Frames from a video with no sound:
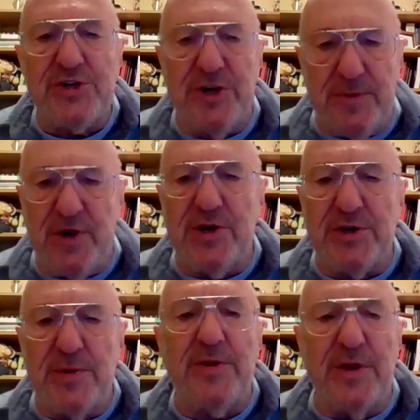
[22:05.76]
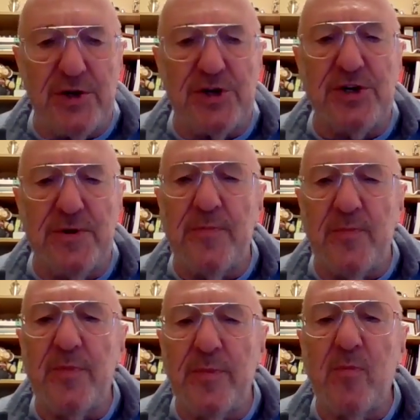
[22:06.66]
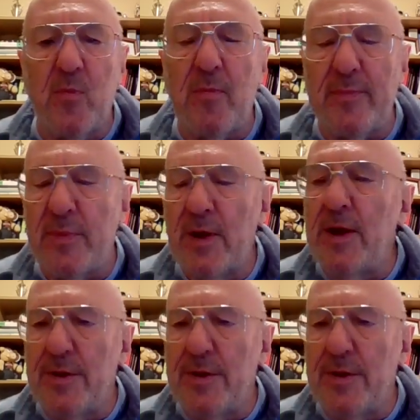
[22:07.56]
there should be a ceasefire. But